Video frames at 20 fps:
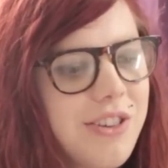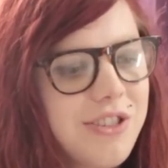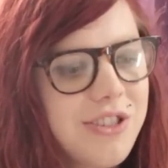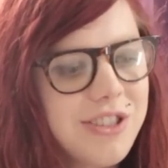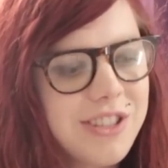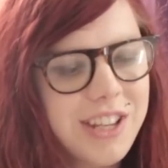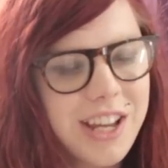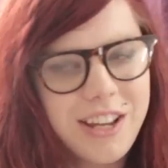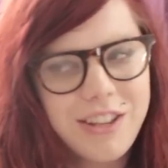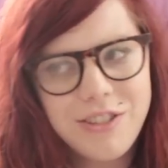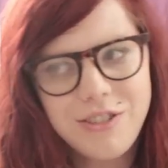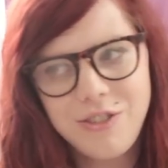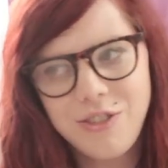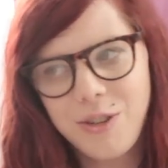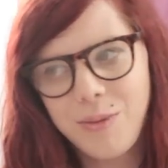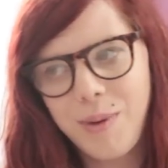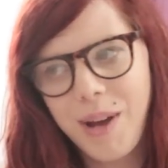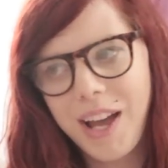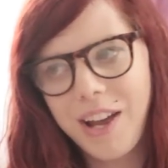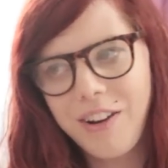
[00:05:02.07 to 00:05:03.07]
It's kind of
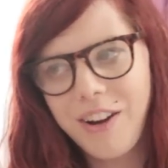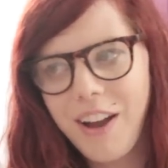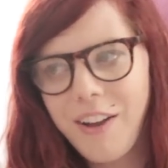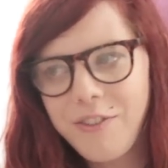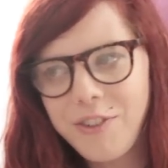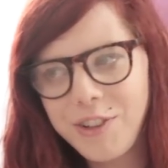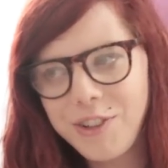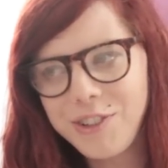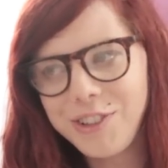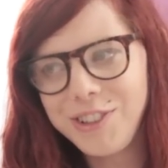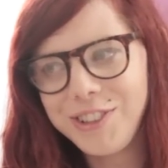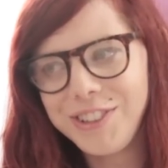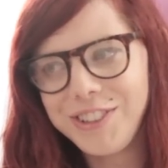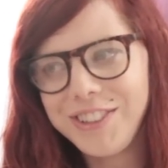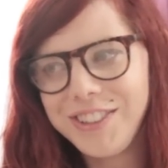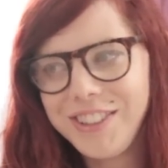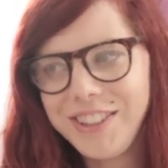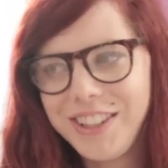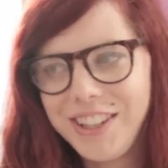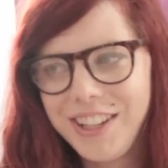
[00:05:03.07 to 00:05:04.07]

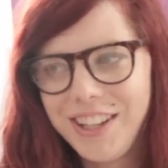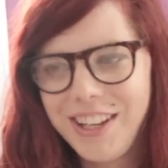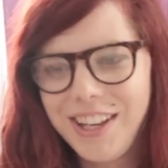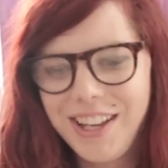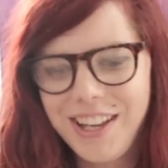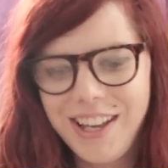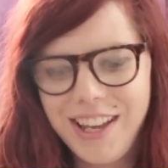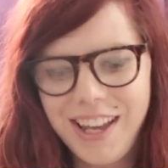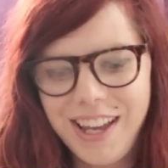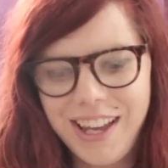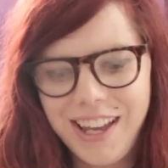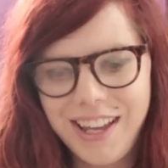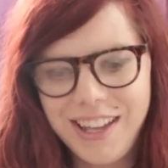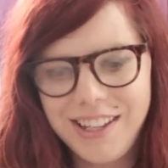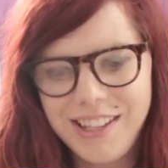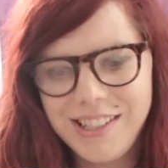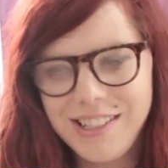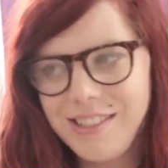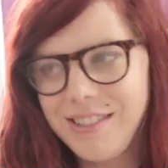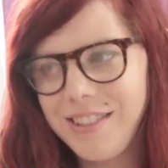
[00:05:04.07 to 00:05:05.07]
pseudo-biographical,
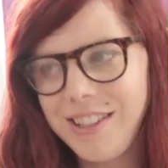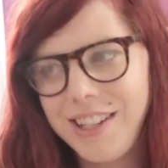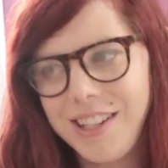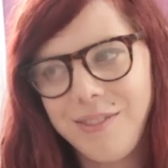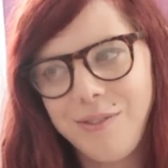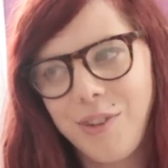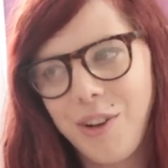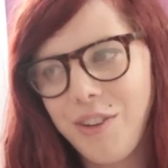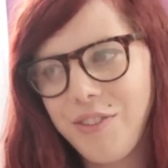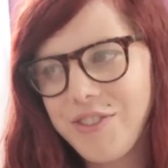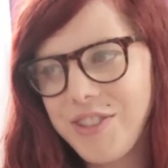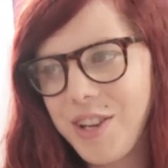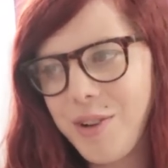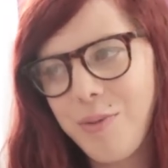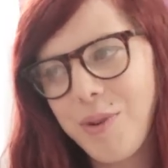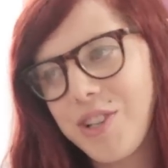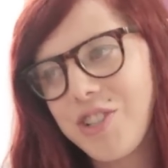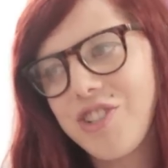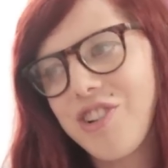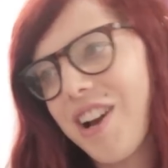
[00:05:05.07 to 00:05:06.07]
and it involves like
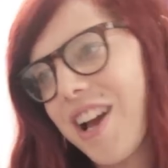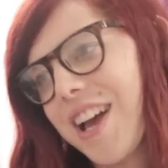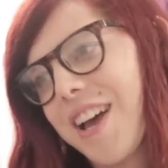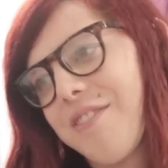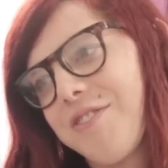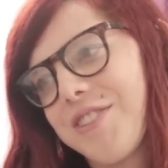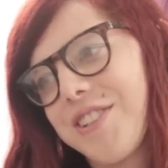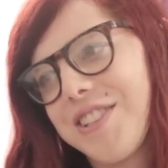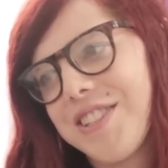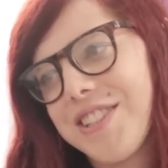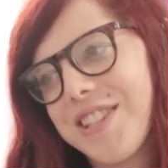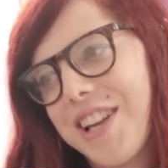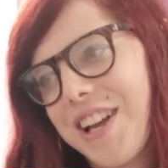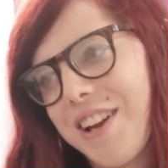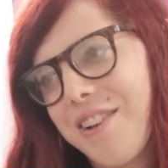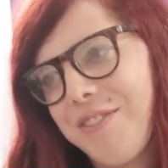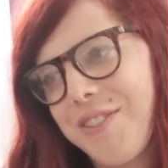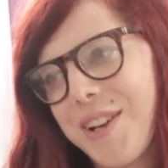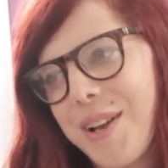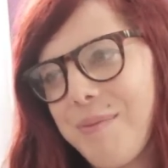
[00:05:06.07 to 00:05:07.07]
witchcraft and
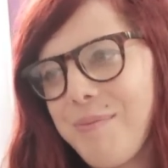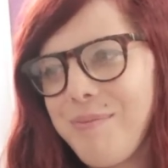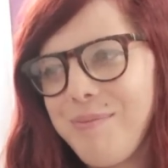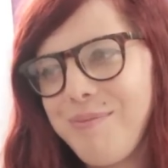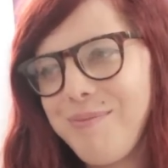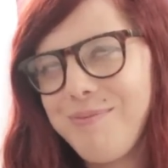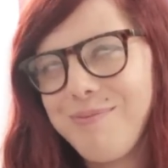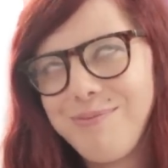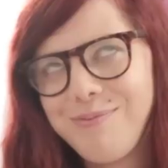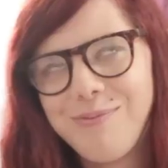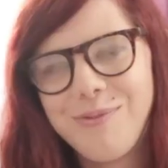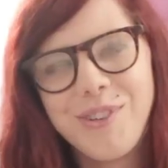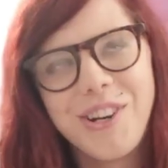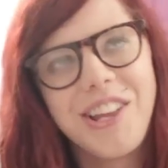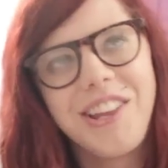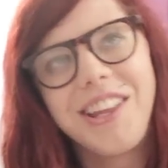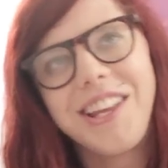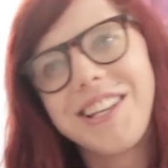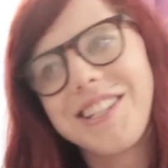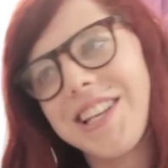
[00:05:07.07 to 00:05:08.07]
stuff, and I'm
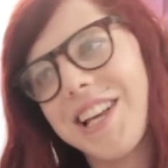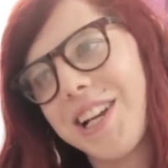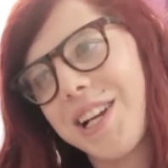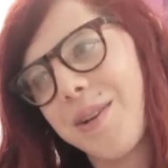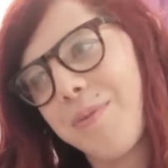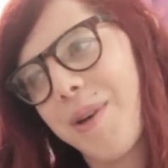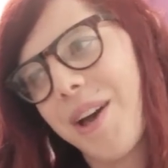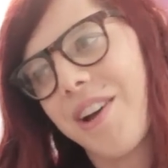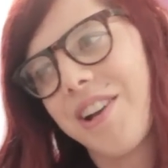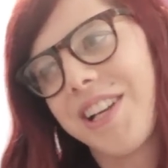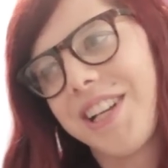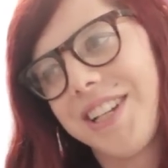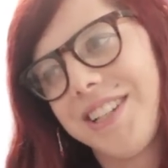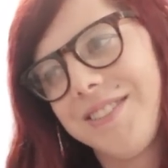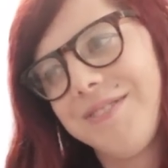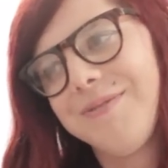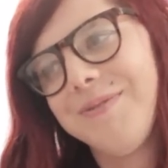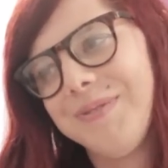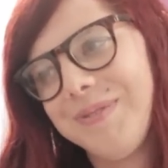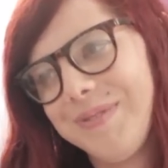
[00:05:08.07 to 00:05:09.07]
really excited about it.